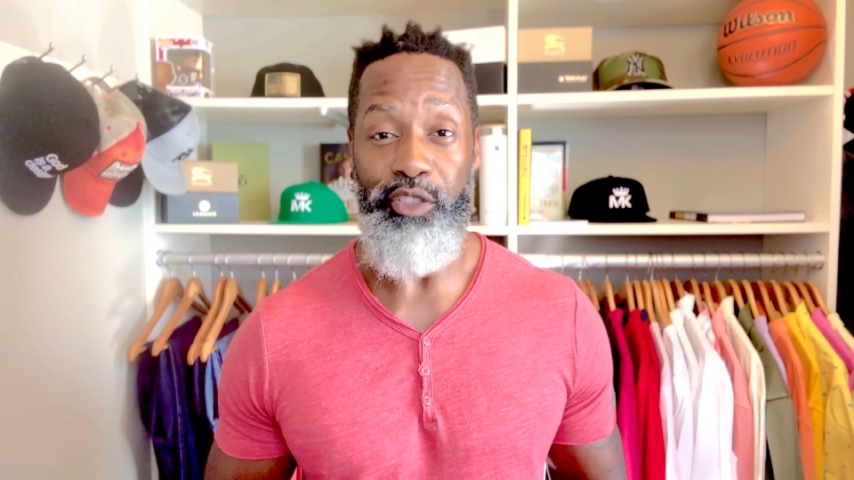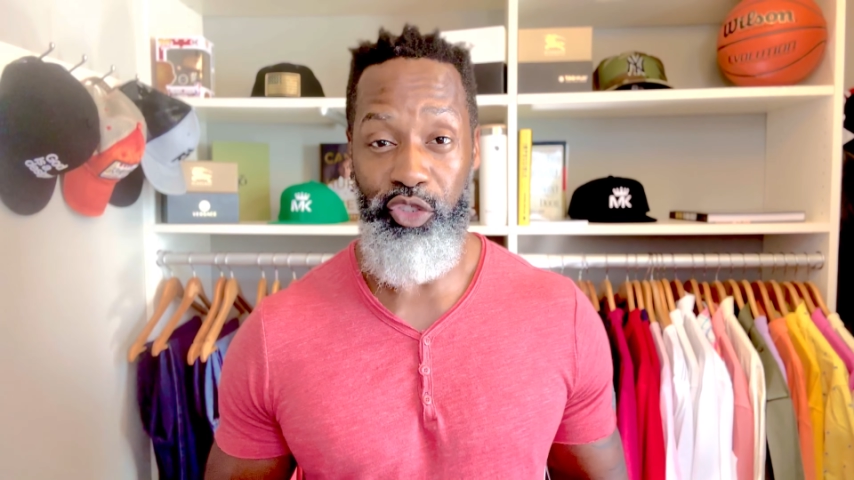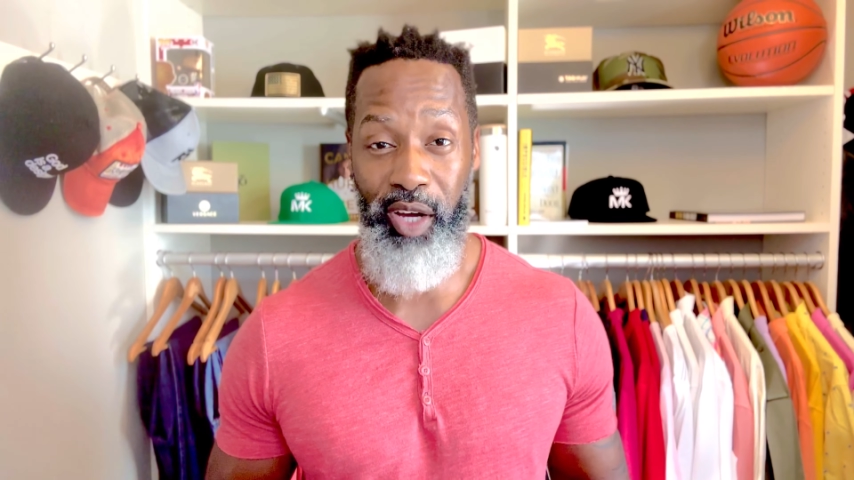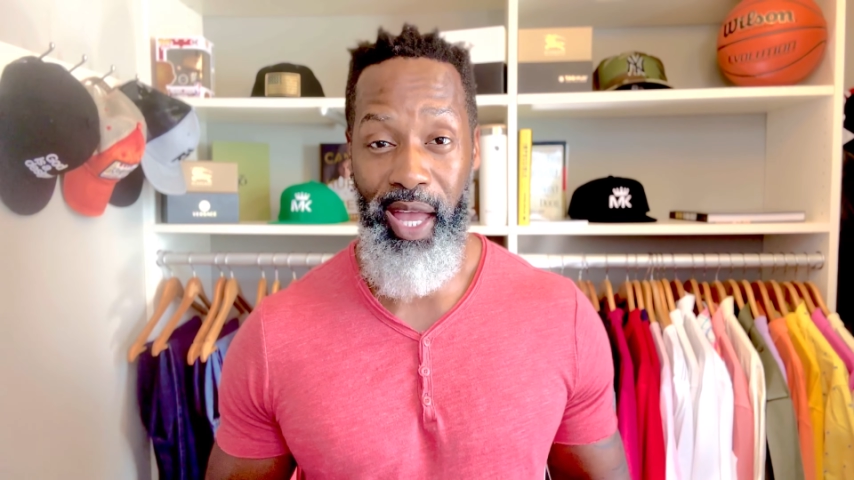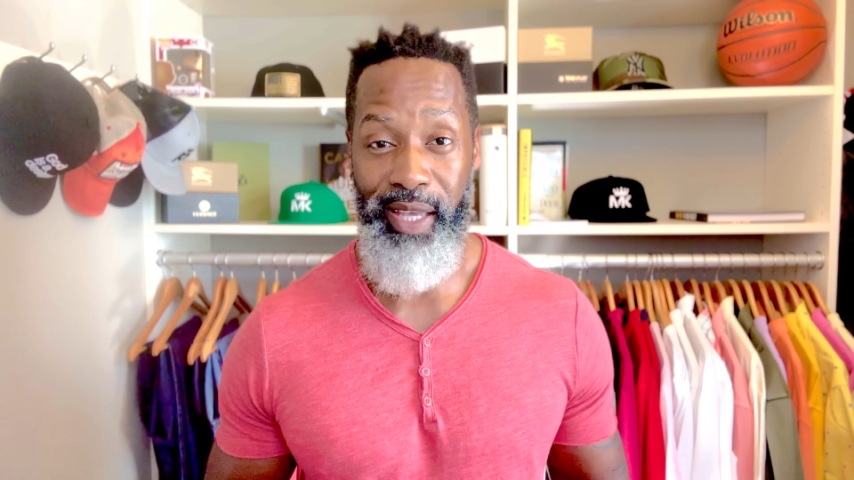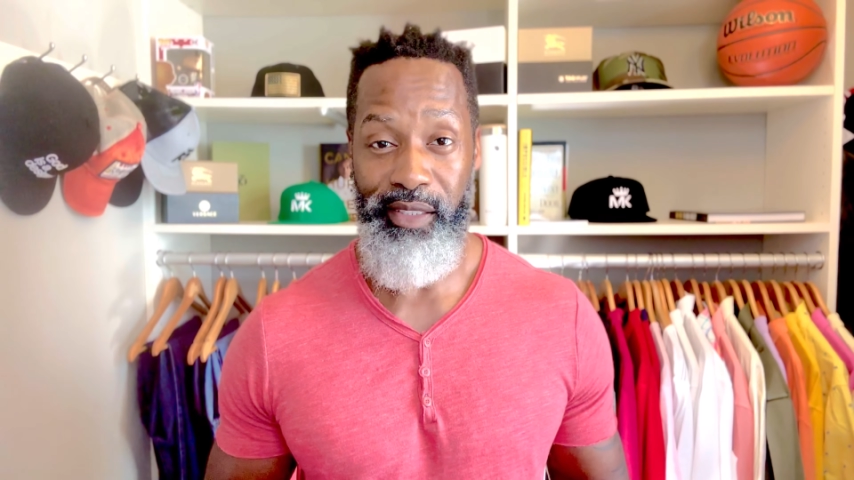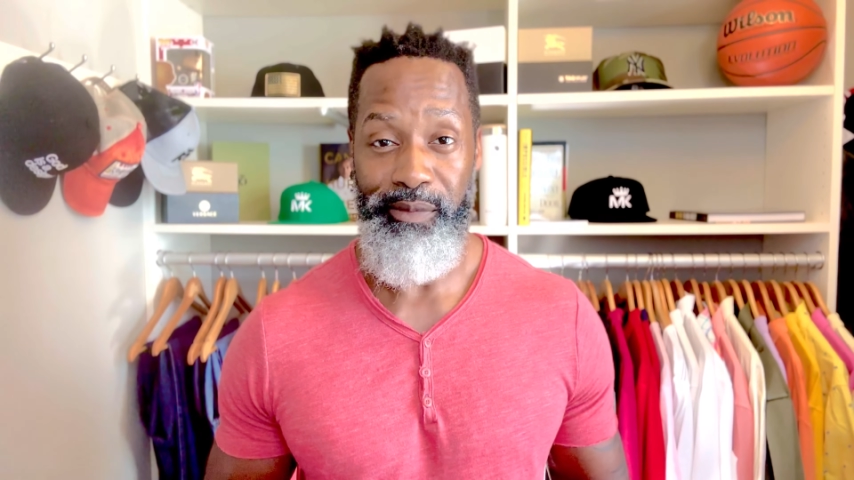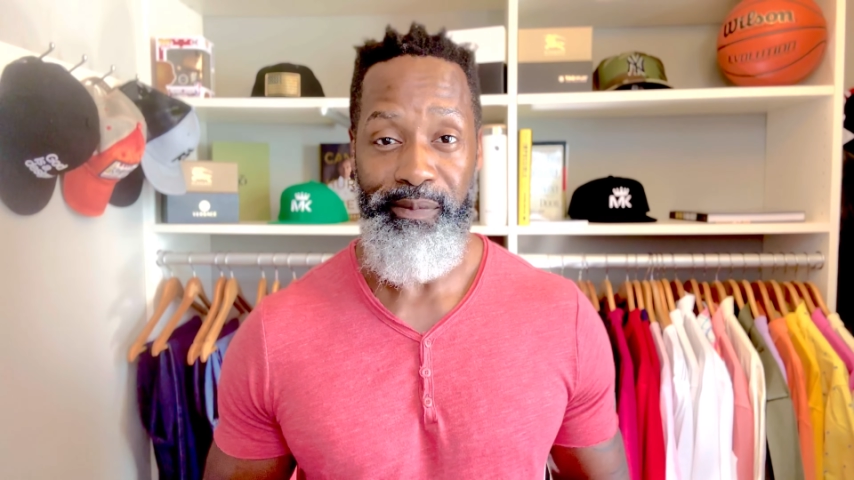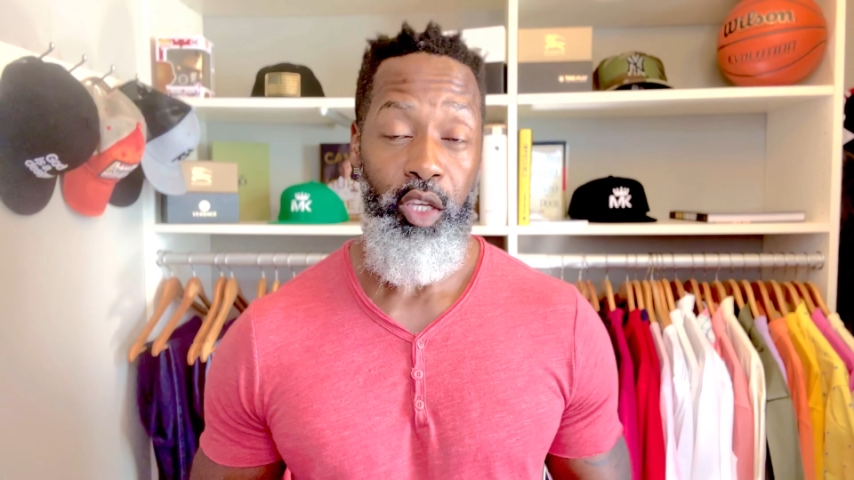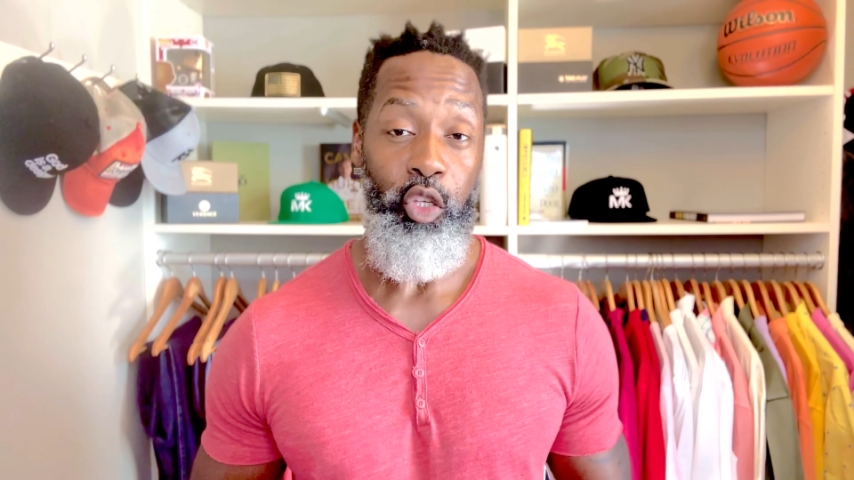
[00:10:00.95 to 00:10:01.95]
track.
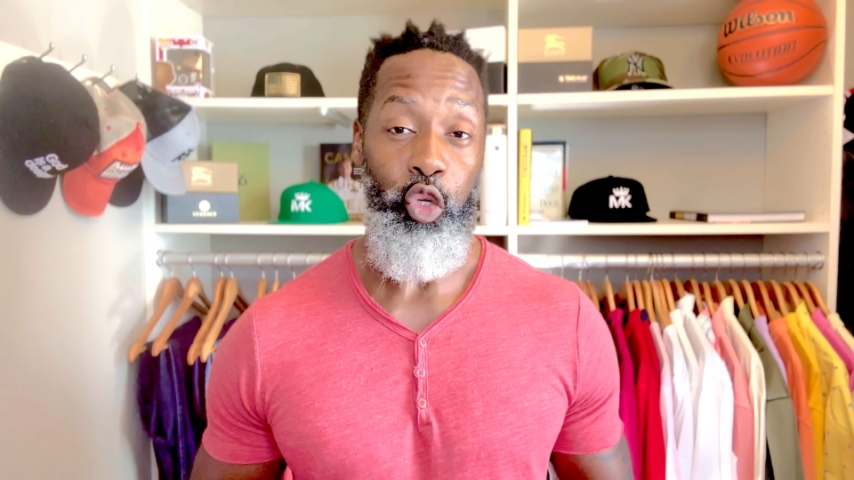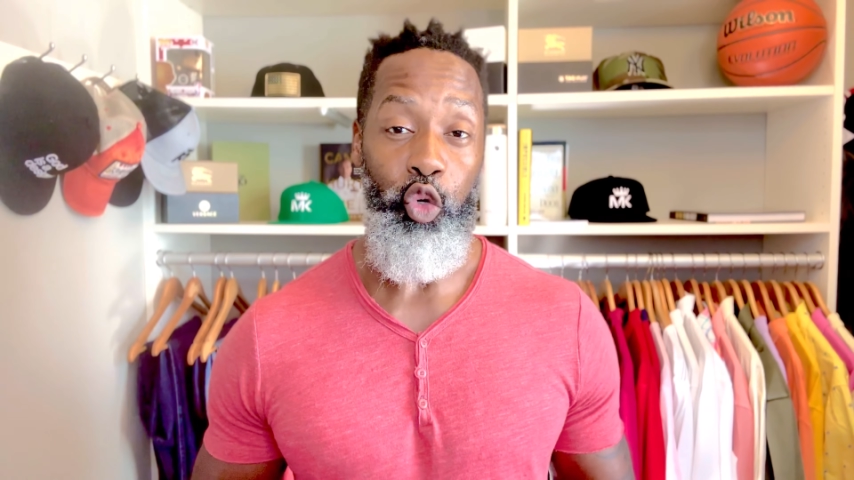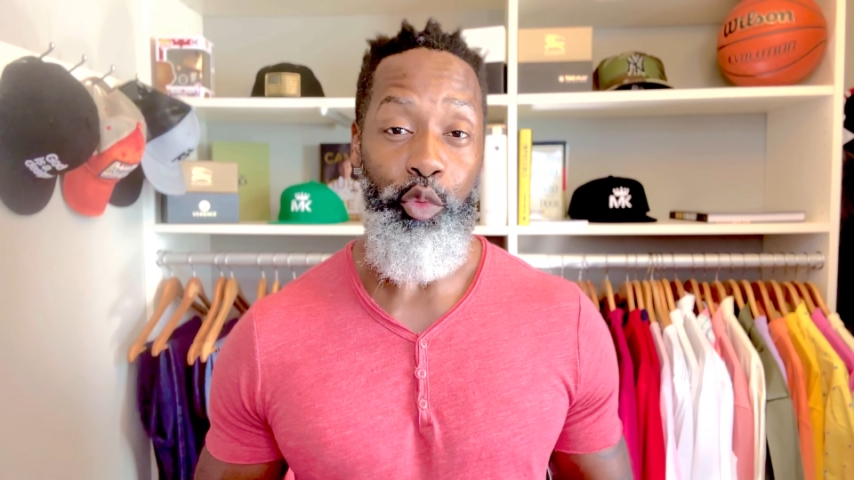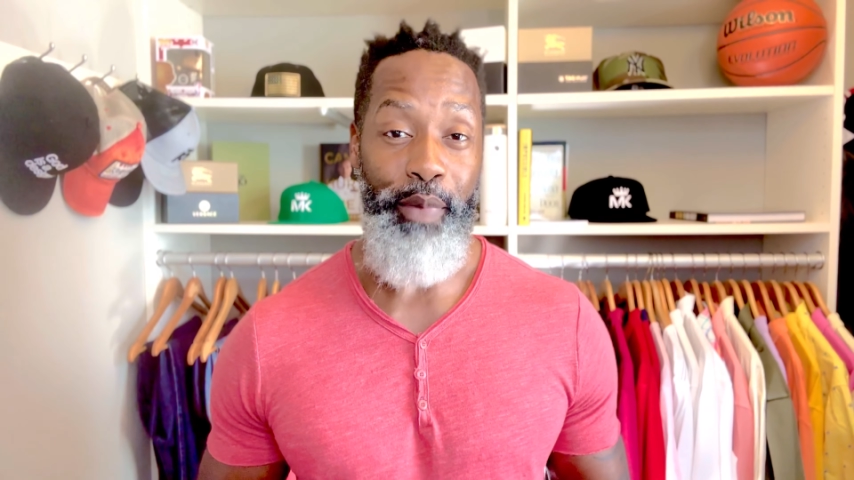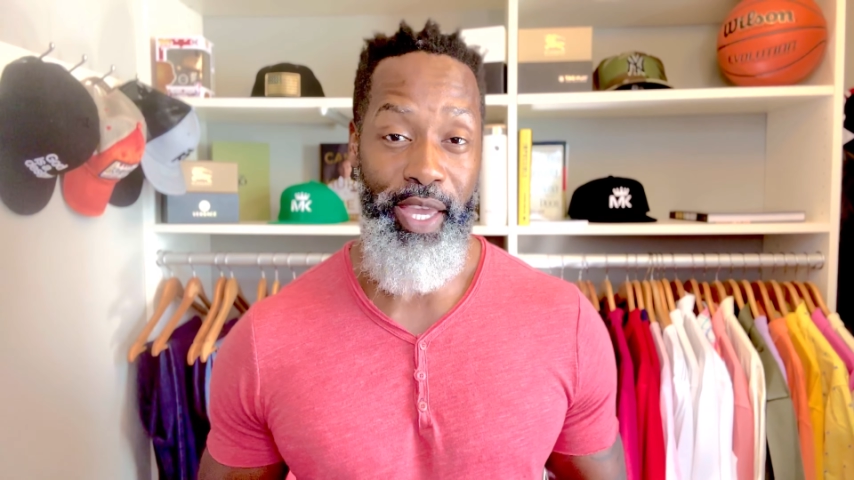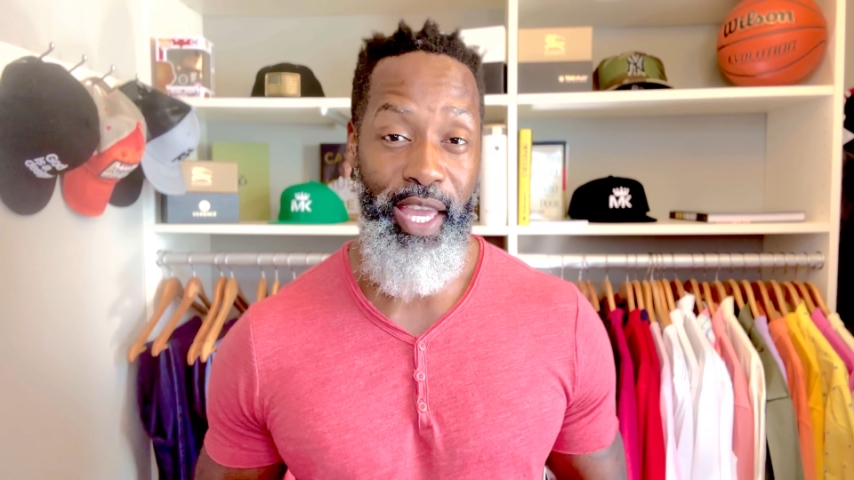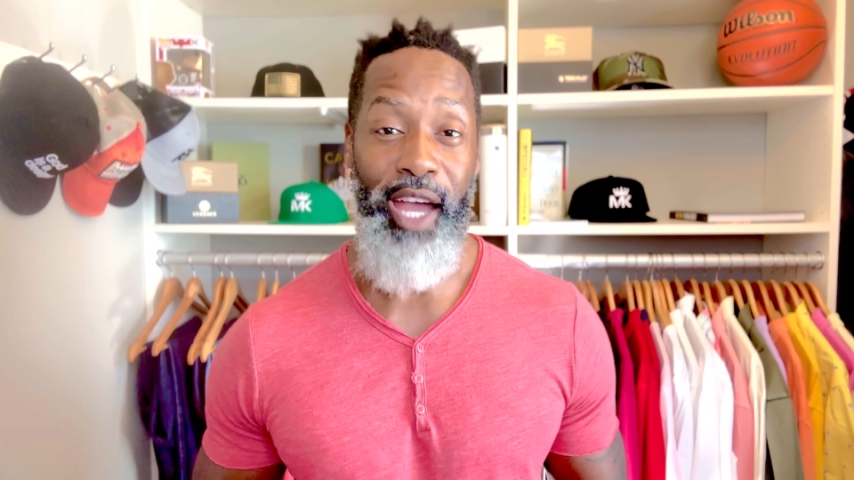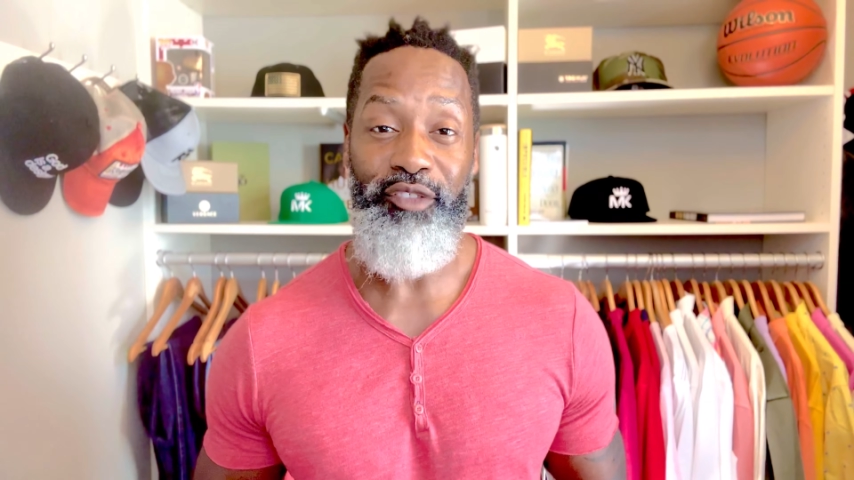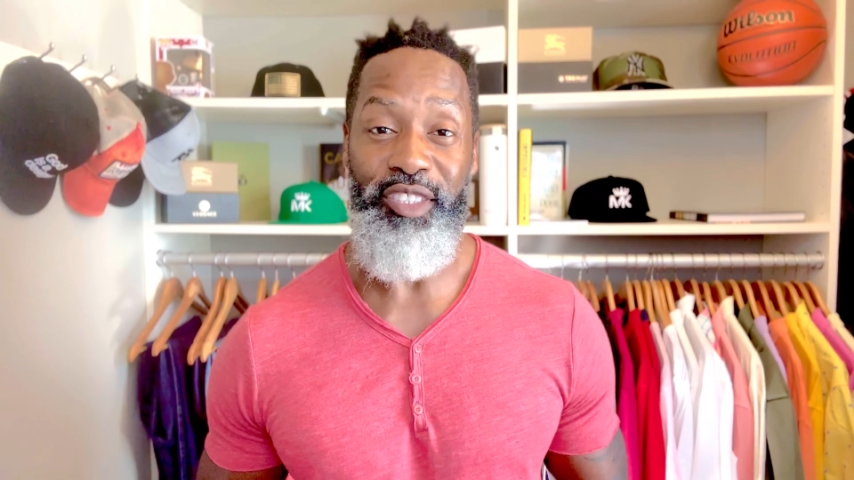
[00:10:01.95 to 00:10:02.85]
You may have to